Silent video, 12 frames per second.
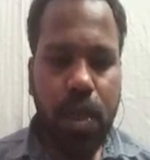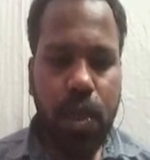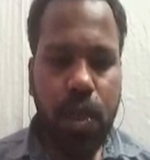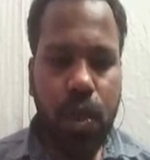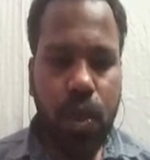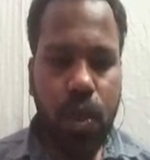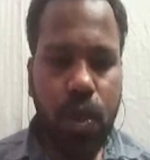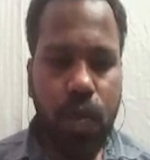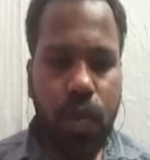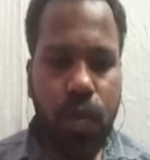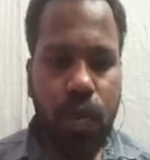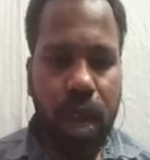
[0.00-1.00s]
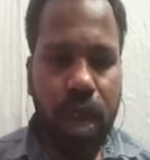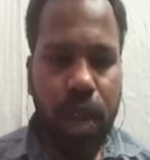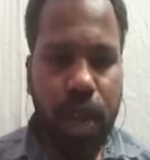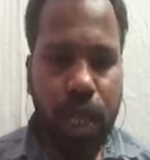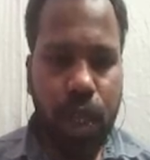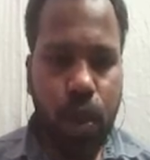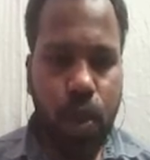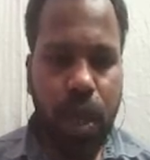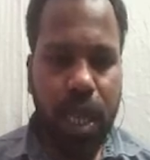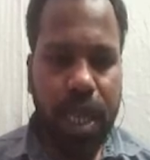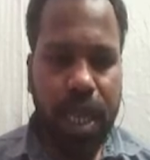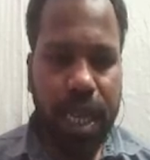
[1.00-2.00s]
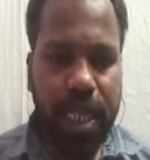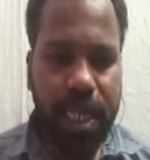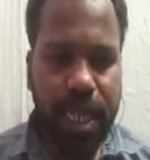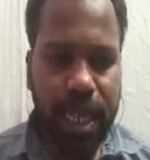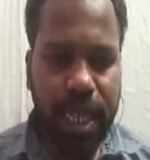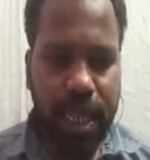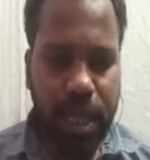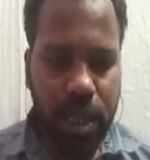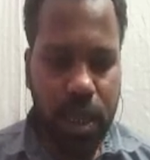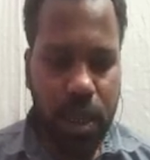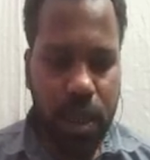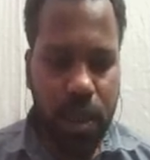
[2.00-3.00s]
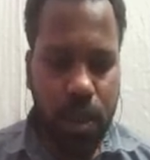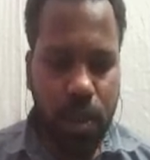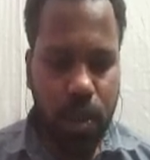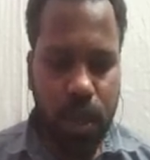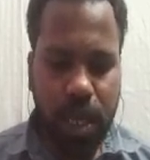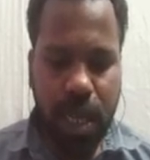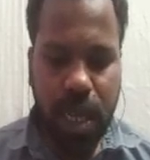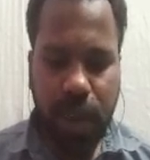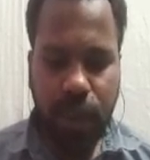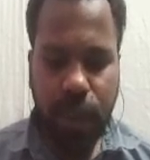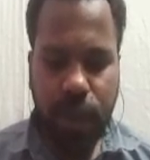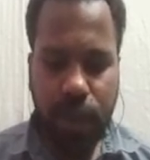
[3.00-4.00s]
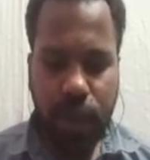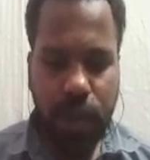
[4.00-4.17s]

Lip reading: So y equals to only class, right? So df